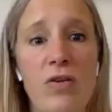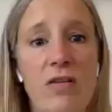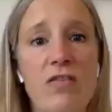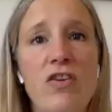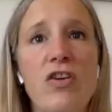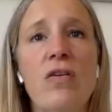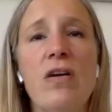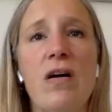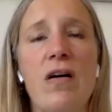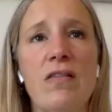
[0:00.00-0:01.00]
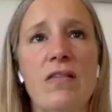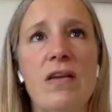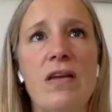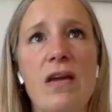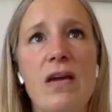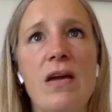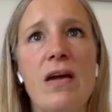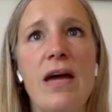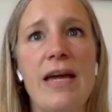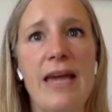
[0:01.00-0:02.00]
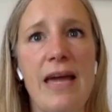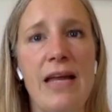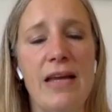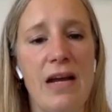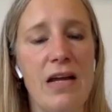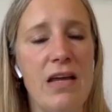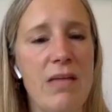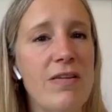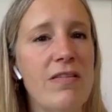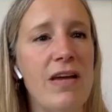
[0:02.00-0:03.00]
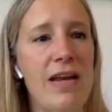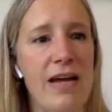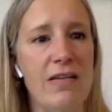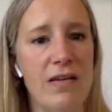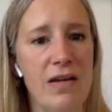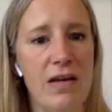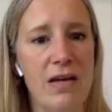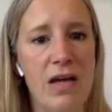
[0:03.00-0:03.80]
because curiosity again kind of keeps us connected